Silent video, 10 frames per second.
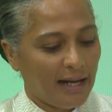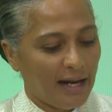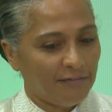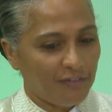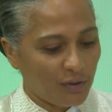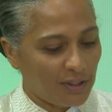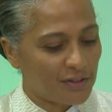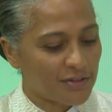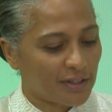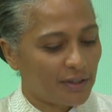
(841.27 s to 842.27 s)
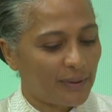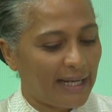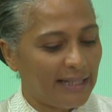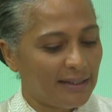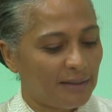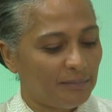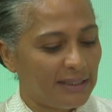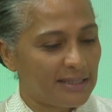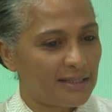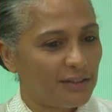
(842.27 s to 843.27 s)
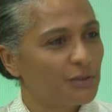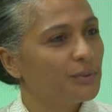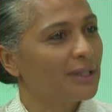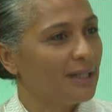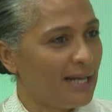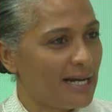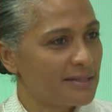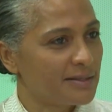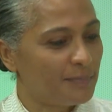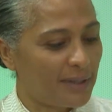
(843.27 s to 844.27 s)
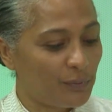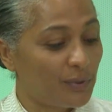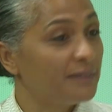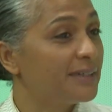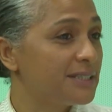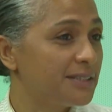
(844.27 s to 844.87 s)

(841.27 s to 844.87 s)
a few years ago, I ended up listening to a class by one of our